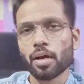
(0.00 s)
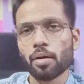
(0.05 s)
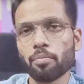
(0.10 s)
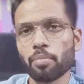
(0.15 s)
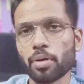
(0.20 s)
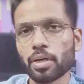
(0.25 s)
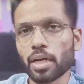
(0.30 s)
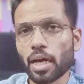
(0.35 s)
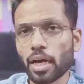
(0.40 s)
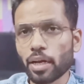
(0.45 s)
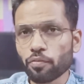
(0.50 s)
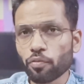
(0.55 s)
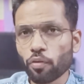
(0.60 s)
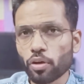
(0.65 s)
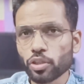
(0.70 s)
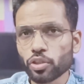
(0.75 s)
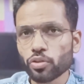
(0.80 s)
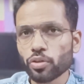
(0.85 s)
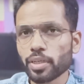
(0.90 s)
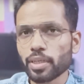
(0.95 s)
but
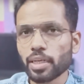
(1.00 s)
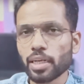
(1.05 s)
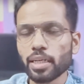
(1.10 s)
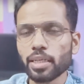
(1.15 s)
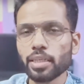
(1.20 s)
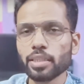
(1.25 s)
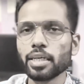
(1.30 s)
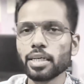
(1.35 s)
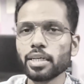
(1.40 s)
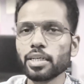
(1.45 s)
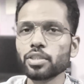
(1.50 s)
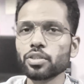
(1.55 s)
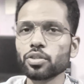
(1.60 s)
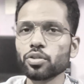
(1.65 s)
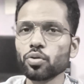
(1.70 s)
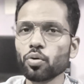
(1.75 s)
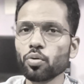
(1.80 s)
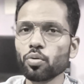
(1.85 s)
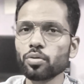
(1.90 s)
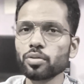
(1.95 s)
unfortunately there is
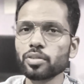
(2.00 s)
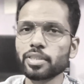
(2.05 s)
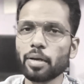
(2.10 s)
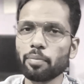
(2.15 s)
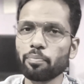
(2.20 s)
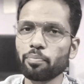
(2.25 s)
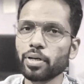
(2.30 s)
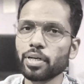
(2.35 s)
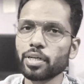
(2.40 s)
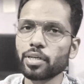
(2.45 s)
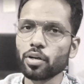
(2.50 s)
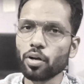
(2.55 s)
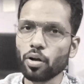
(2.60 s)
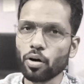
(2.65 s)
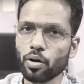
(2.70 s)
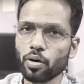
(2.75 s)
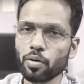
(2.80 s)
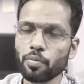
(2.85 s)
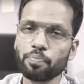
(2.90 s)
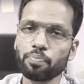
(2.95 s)
no separate
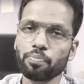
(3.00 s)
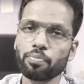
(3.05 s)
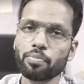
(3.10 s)
law